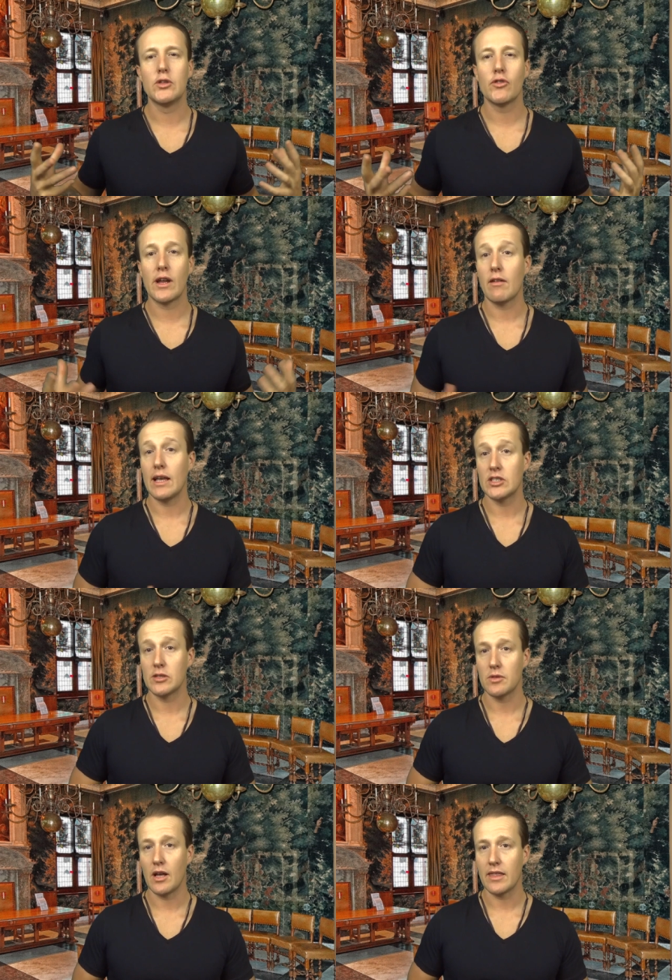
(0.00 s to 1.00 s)
treat our
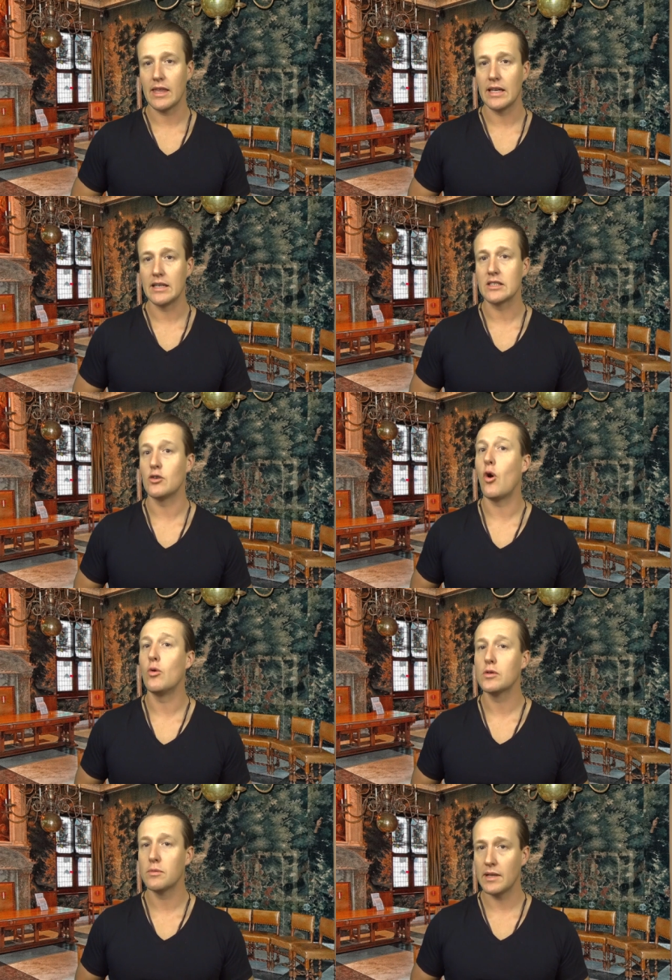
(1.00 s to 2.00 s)
relationships like things, and
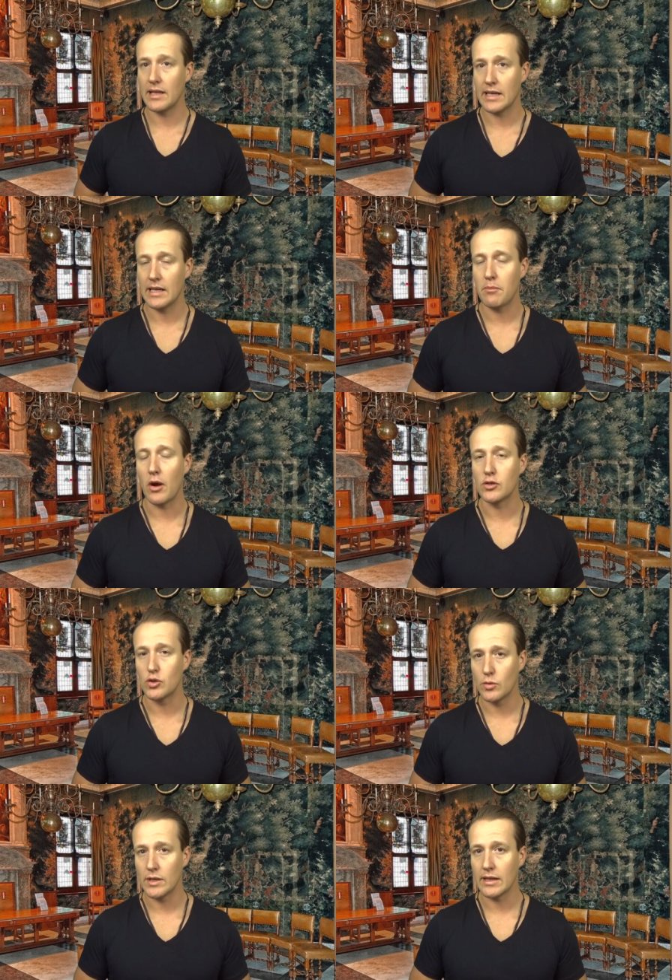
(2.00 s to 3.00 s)
ultimately, by
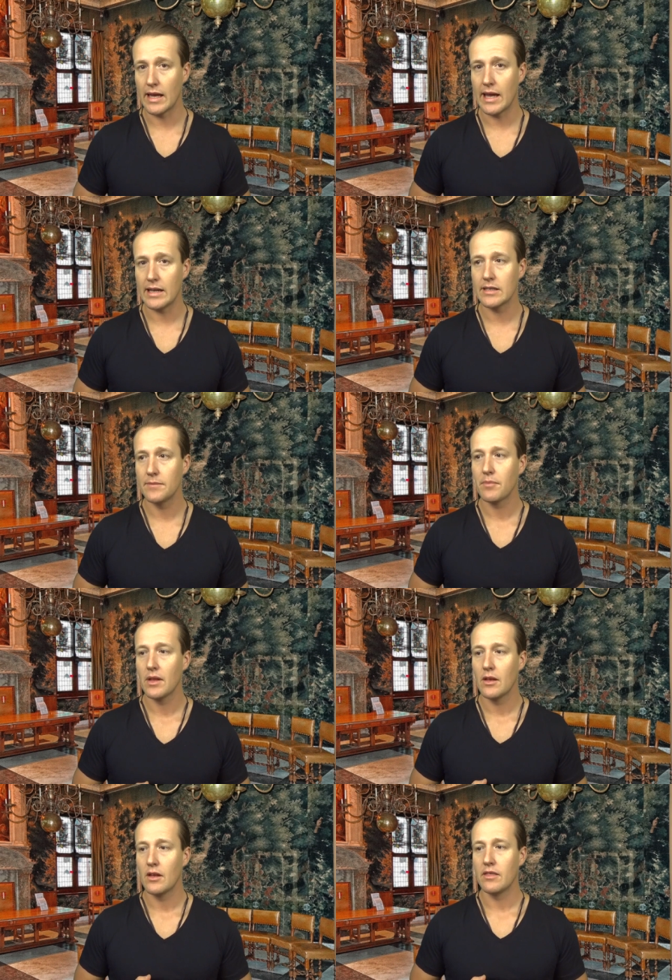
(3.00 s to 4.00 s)
doing that,
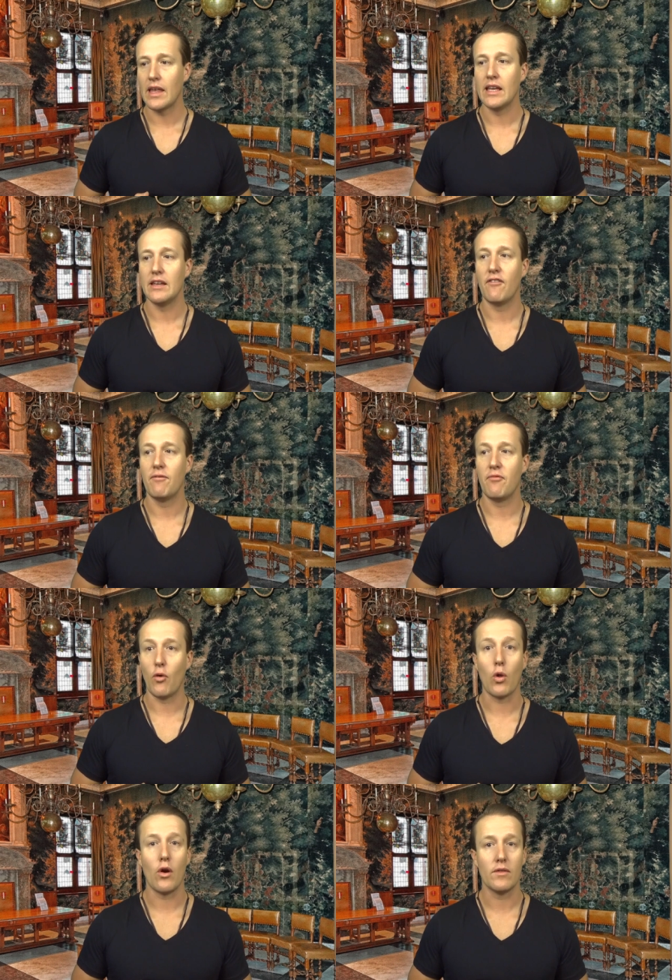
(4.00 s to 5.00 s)
they
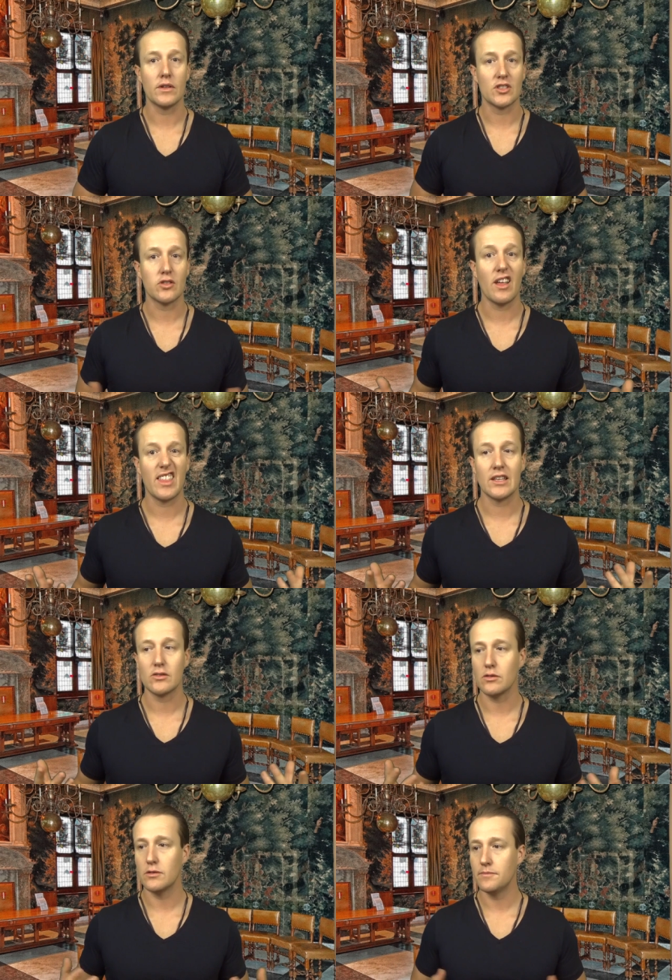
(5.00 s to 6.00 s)
fall over just like
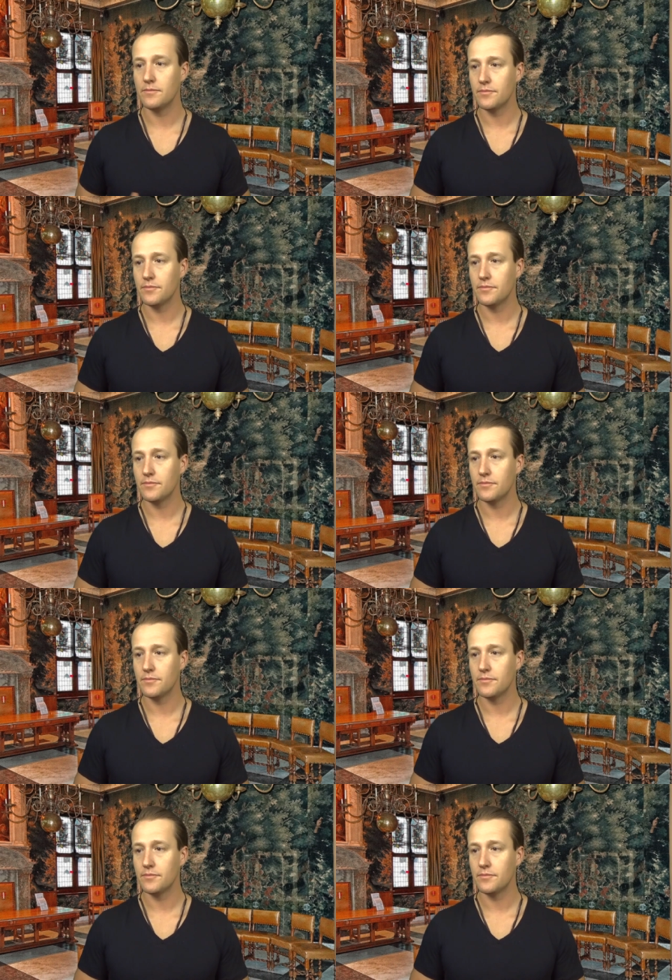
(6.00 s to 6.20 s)
things do.